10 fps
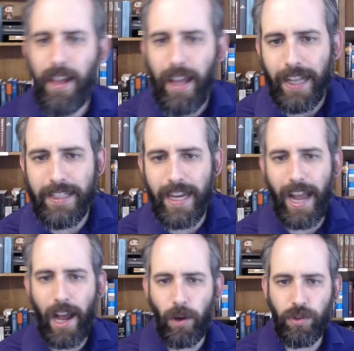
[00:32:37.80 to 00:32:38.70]
and say,
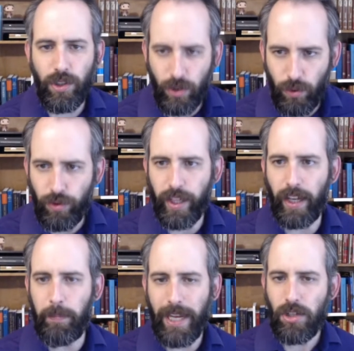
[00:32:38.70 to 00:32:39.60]
how do you
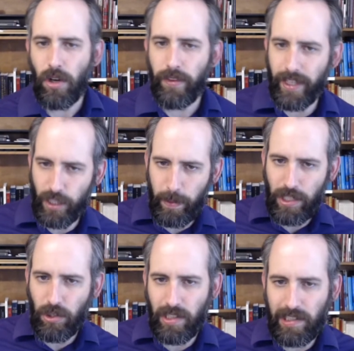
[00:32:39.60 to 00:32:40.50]
think, based on this
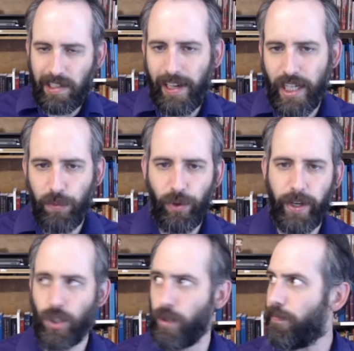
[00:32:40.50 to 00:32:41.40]
little
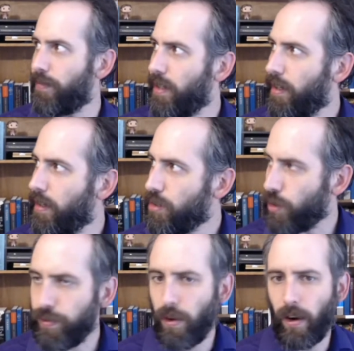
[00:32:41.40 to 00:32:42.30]
exploration
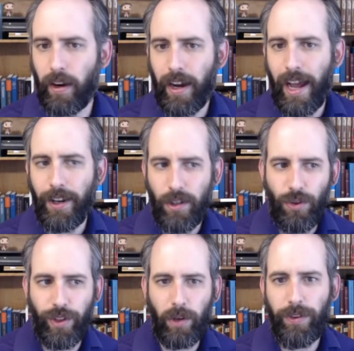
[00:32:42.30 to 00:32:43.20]
so far, how do you
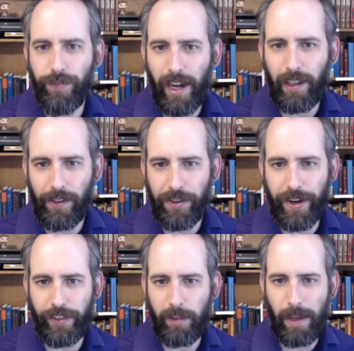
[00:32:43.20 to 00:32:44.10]
think we violate the
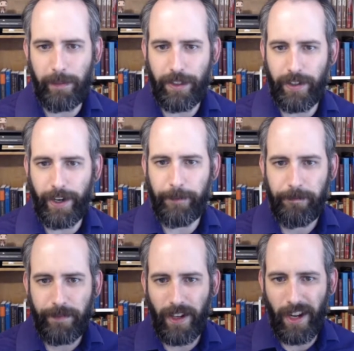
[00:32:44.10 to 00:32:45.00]
9th commandment today?
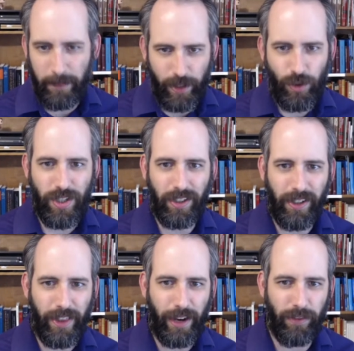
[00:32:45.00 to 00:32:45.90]
I'd be interested to
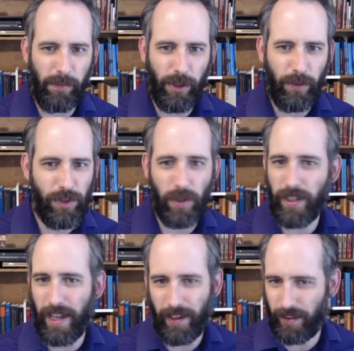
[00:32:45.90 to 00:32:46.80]
hear that from you. So it
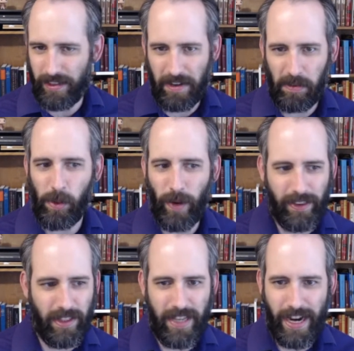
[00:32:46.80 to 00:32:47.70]
doesn't have to be right
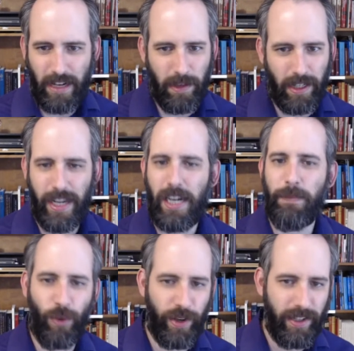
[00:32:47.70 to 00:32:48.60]
this second, be at any
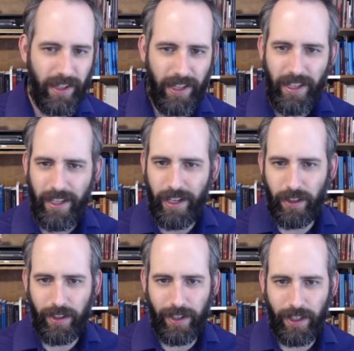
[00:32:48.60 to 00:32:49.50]
point
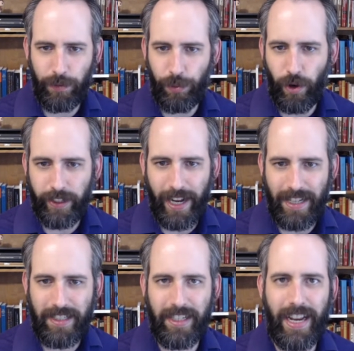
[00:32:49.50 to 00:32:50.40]
in the
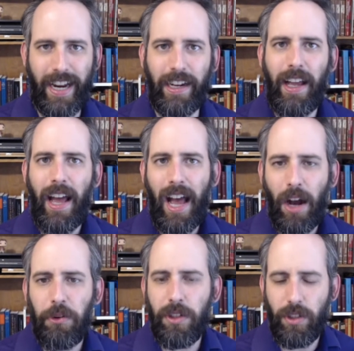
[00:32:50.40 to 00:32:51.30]
broadcast today.
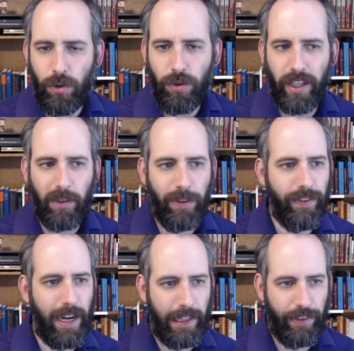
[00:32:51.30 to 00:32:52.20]
How do you think we
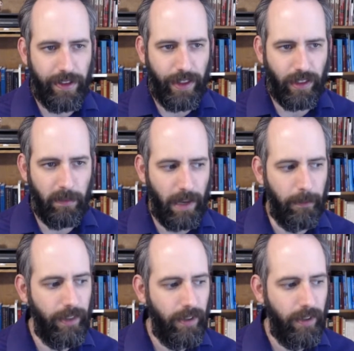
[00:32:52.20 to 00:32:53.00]
violate the 9th commandment?